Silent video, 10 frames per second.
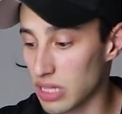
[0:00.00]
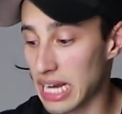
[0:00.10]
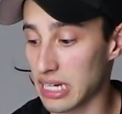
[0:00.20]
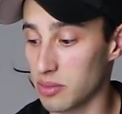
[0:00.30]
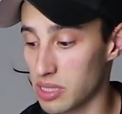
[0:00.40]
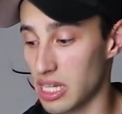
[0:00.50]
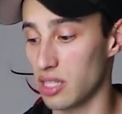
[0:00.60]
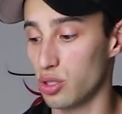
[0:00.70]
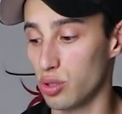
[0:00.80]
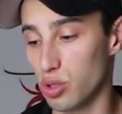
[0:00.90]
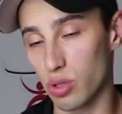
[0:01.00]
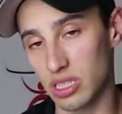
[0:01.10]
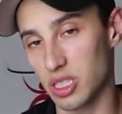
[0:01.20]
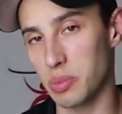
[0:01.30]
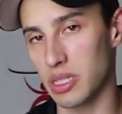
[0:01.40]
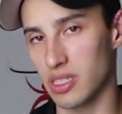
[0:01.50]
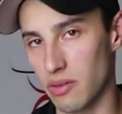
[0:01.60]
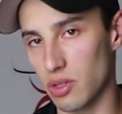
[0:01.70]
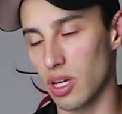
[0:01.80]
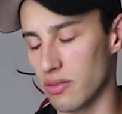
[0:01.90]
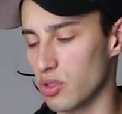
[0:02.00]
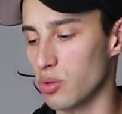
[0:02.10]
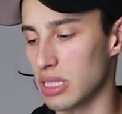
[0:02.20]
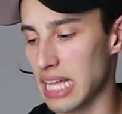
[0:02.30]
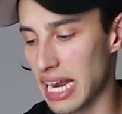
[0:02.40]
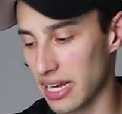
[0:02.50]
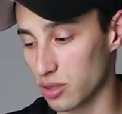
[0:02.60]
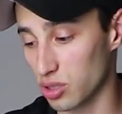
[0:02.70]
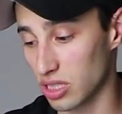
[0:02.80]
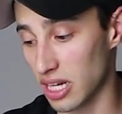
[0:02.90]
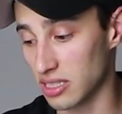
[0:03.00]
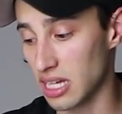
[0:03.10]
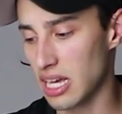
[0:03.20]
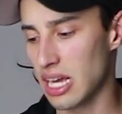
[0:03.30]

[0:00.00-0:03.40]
That comes into your experience level of doing that exercise.